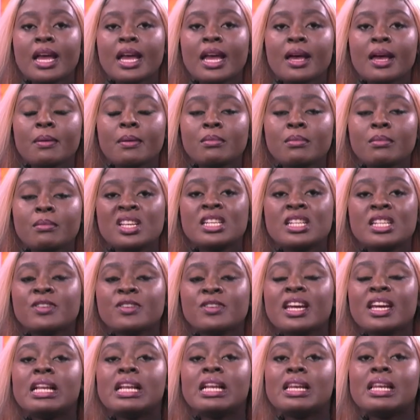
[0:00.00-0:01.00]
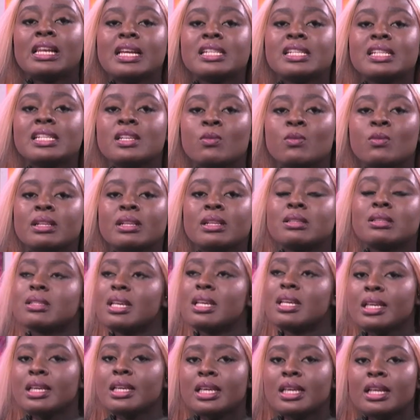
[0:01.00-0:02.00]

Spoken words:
he's very lazy with singing.